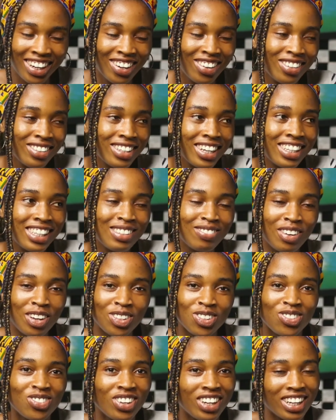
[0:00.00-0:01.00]
I was like, this is my
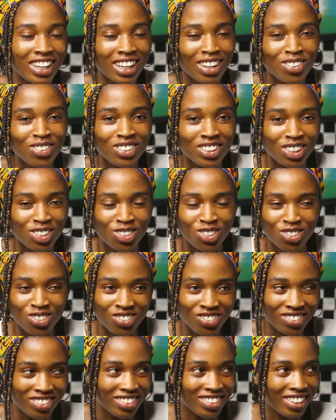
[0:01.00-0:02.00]
school, and that was the
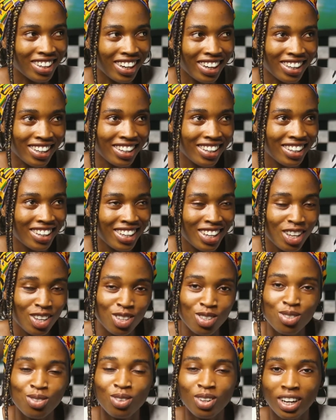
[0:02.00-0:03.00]
truth. Like,
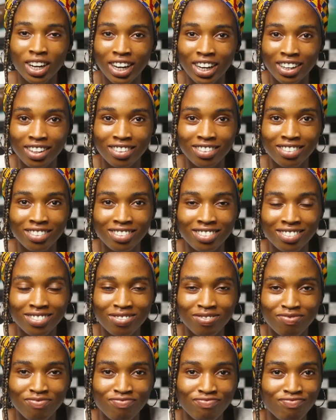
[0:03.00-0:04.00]
so guys,
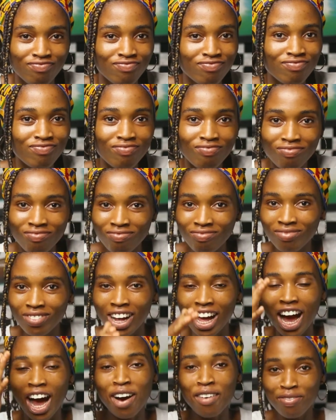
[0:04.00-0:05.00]

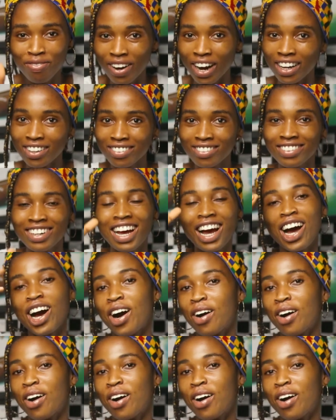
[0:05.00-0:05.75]
have fun.